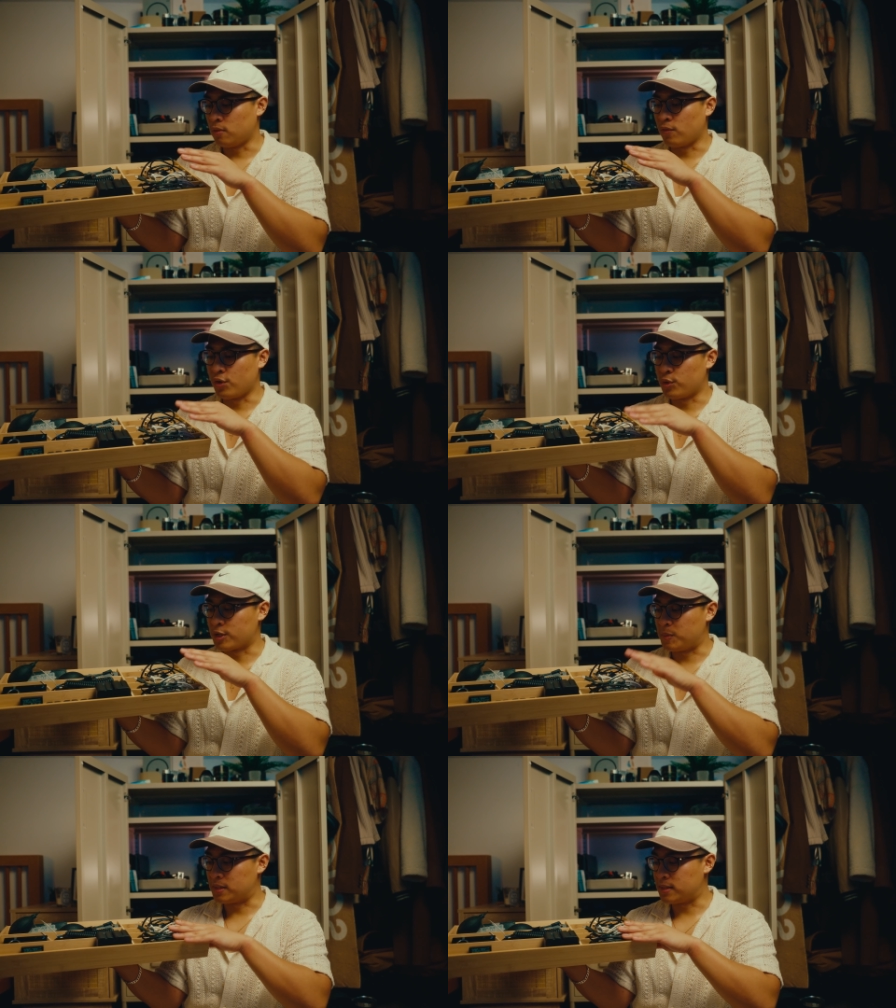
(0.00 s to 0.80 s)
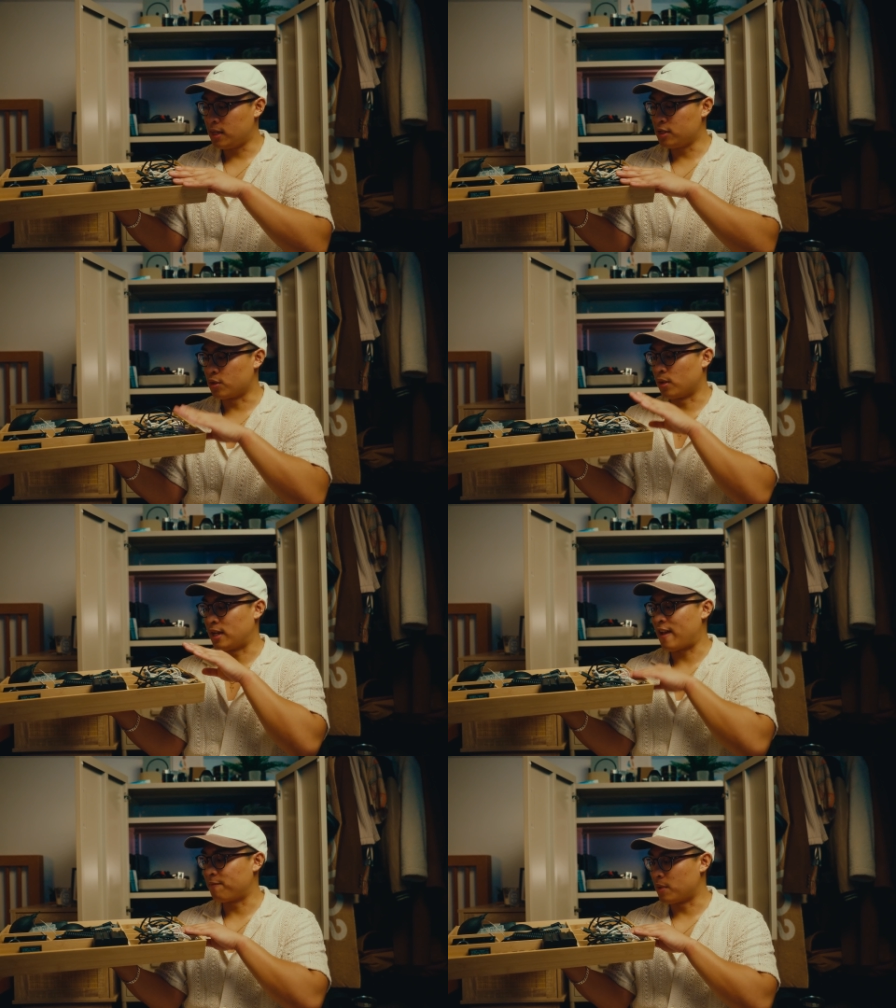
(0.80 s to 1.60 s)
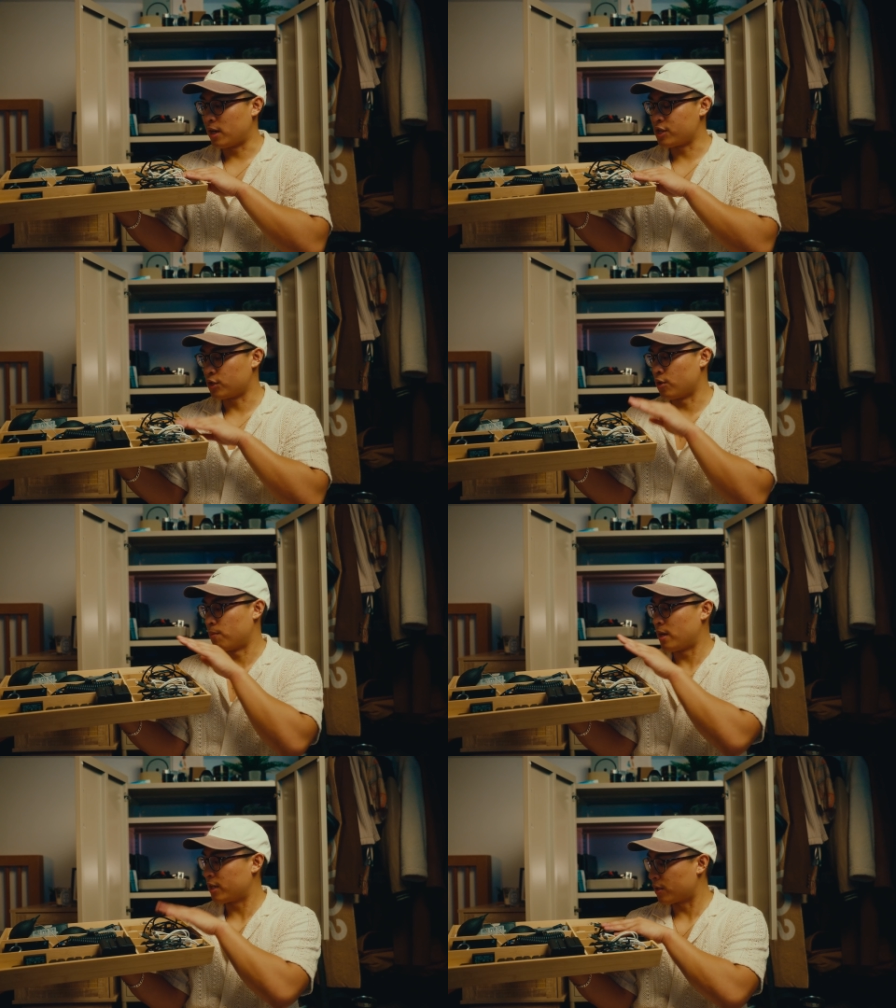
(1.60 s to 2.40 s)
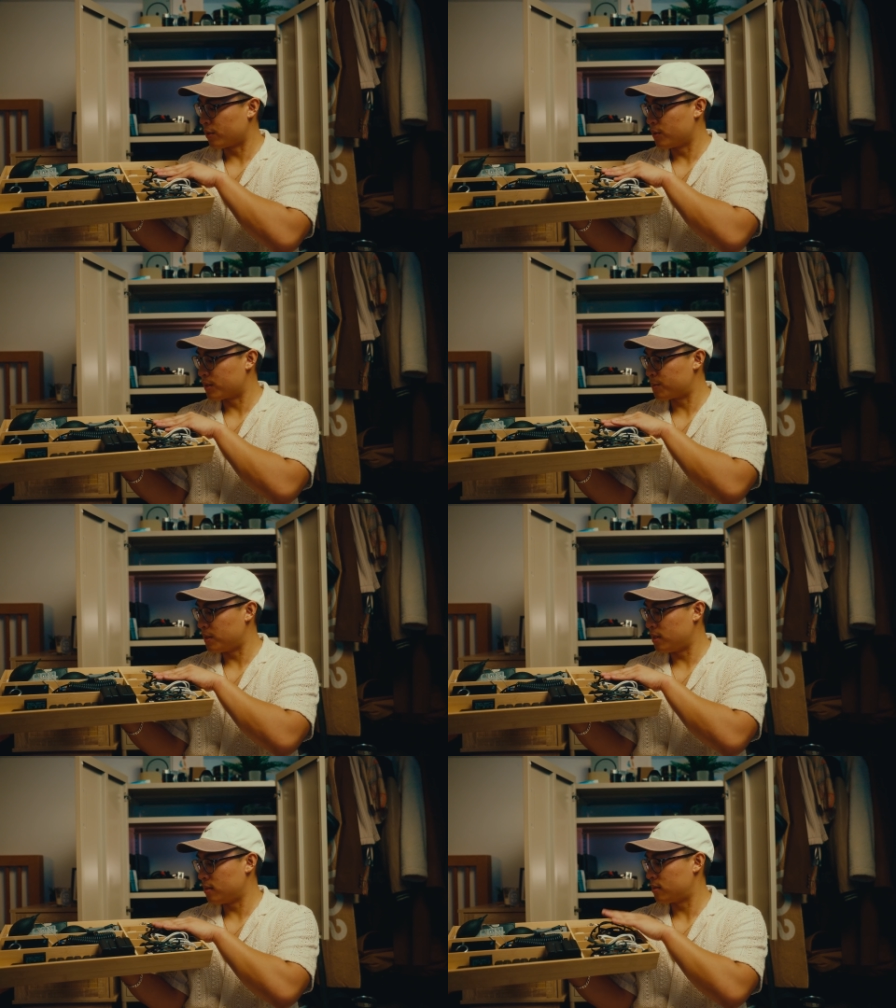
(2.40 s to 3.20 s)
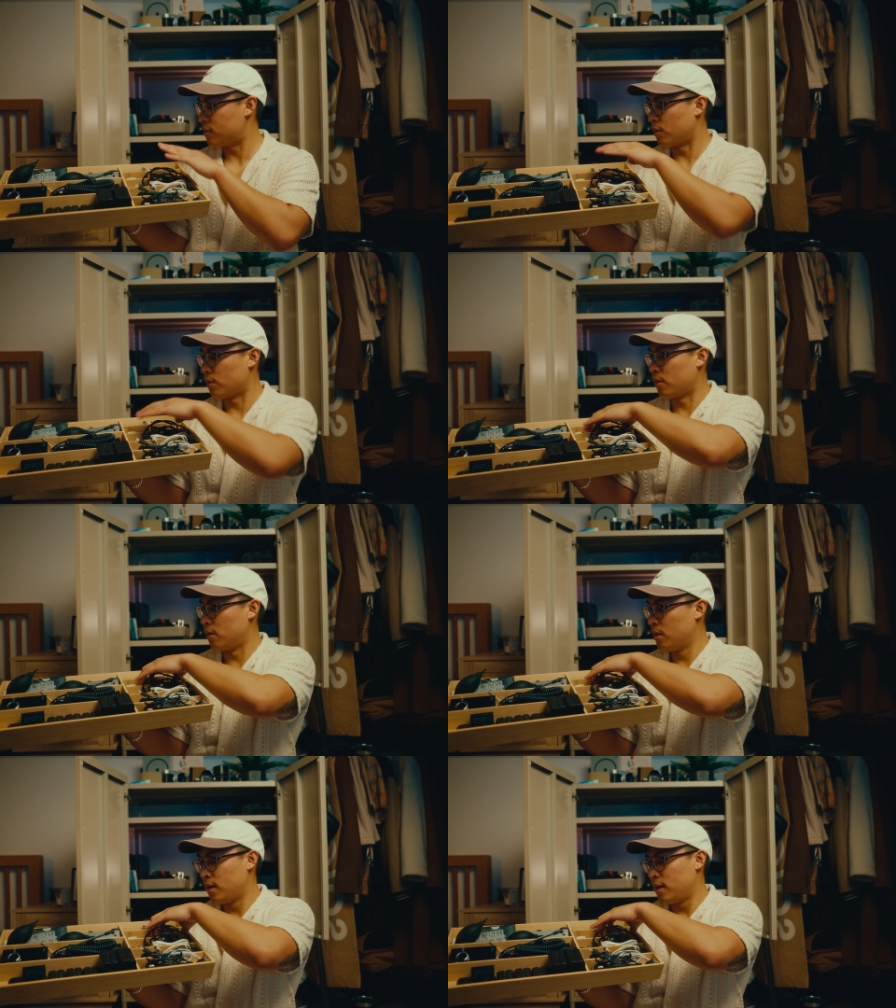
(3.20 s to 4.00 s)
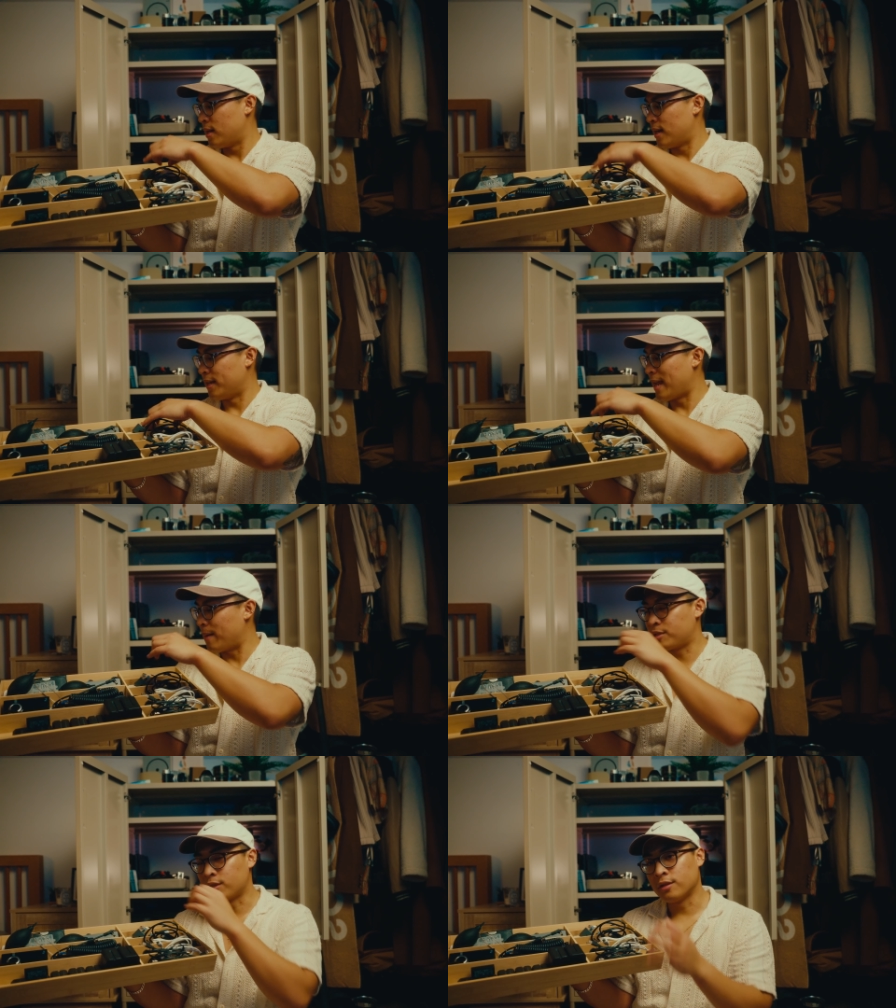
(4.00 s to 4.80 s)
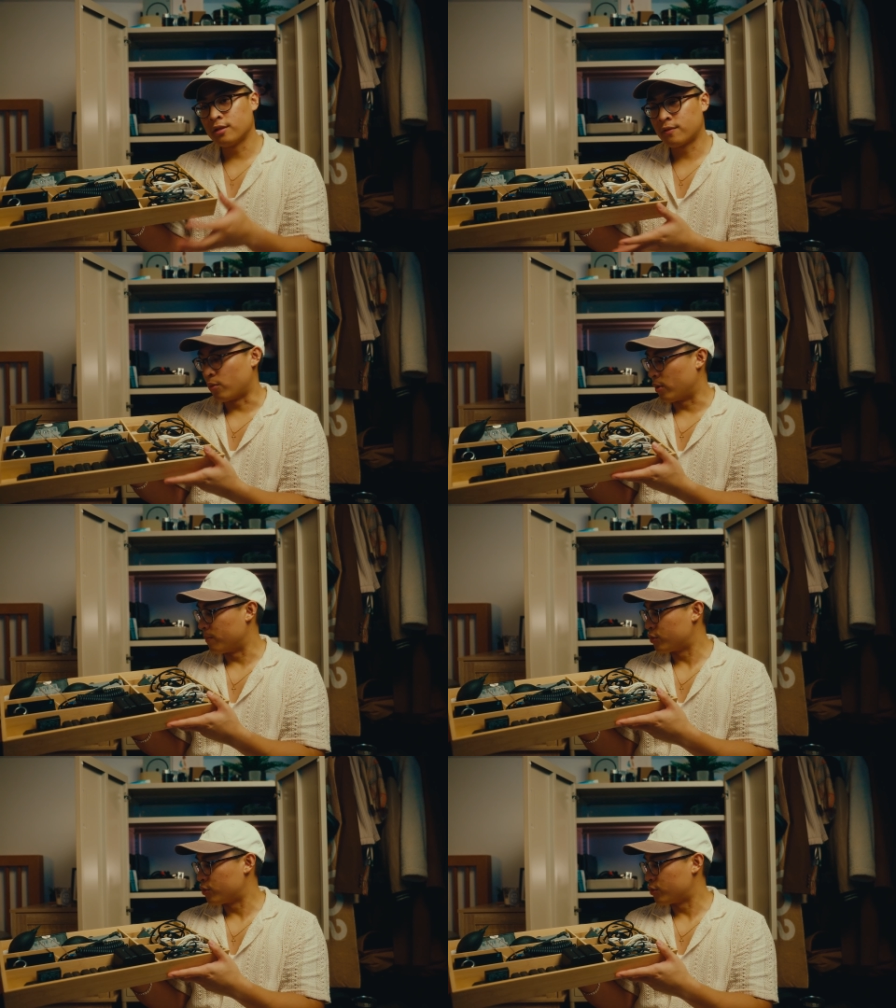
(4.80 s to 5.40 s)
You've got USB-Cs, you've got lav mics, you've got micro USBs, you've got adapters for when I'm